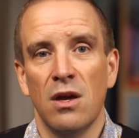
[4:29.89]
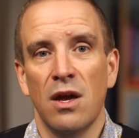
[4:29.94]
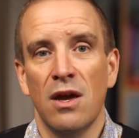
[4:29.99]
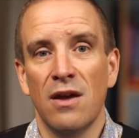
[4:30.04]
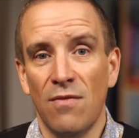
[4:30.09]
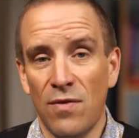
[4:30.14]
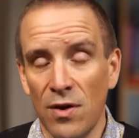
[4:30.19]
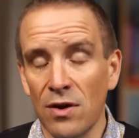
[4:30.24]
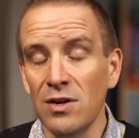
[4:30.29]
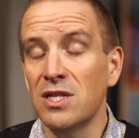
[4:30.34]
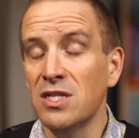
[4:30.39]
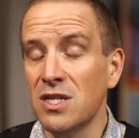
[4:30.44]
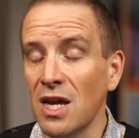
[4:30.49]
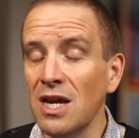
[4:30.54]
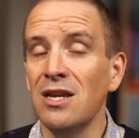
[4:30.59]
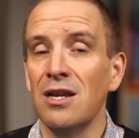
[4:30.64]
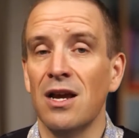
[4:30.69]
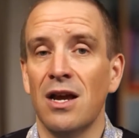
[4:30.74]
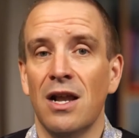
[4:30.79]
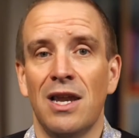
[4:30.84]
very
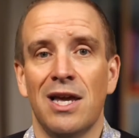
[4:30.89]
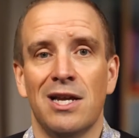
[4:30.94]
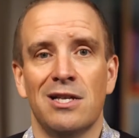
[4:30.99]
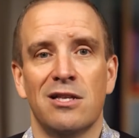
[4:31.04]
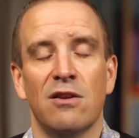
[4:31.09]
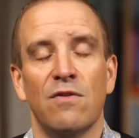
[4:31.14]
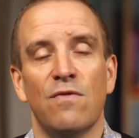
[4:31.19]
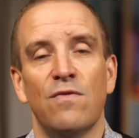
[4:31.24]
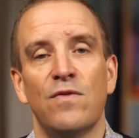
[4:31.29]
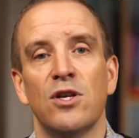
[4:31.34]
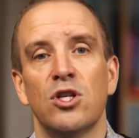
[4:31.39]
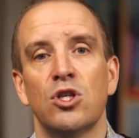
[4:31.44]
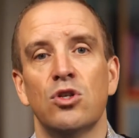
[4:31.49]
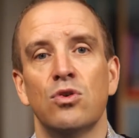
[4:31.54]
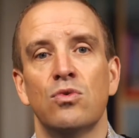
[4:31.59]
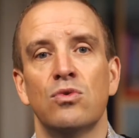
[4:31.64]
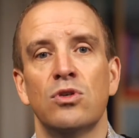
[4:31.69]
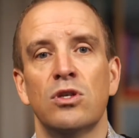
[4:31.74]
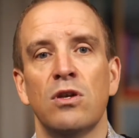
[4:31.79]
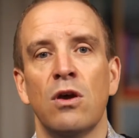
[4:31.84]
senior elected
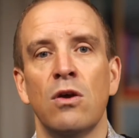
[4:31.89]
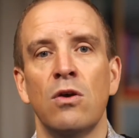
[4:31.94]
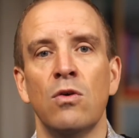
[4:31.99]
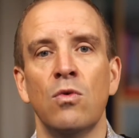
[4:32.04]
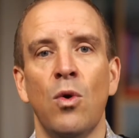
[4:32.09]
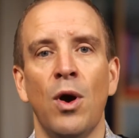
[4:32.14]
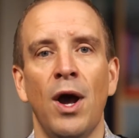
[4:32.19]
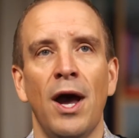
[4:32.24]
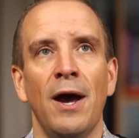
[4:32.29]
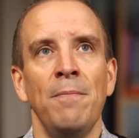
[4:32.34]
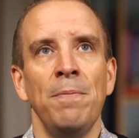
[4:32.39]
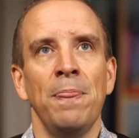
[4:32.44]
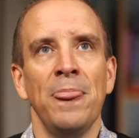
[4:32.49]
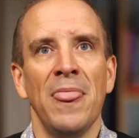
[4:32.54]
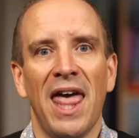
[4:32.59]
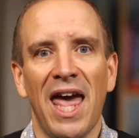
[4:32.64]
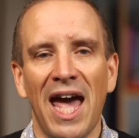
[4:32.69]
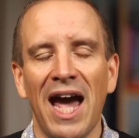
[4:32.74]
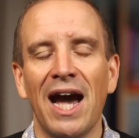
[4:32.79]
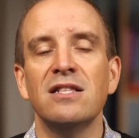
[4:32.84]
officials, who were
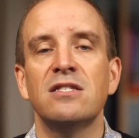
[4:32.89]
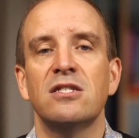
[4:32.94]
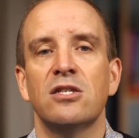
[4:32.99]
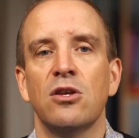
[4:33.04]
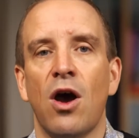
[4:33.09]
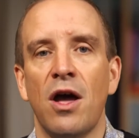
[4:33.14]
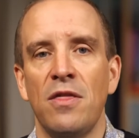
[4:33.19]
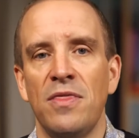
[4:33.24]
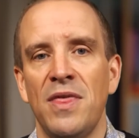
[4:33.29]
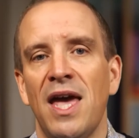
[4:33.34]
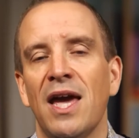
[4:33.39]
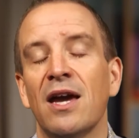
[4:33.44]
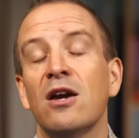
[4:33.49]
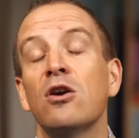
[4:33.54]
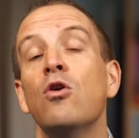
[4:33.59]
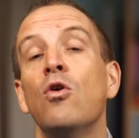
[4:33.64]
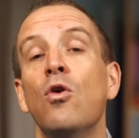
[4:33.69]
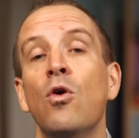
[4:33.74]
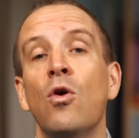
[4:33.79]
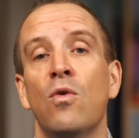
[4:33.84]
outside that
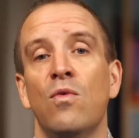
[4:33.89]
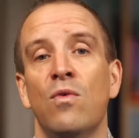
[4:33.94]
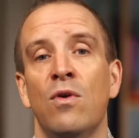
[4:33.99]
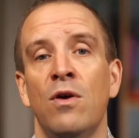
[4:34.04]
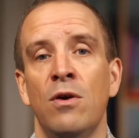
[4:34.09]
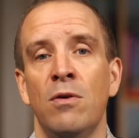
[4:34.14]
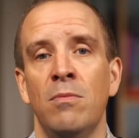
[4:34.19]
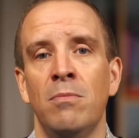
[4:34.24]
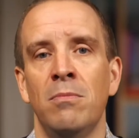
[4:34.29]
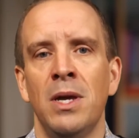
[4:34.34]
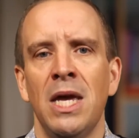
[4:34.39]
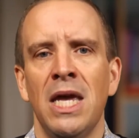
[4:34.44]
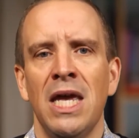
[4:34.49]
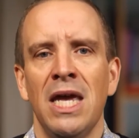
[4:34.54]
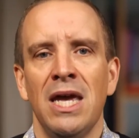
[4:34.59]
courtroom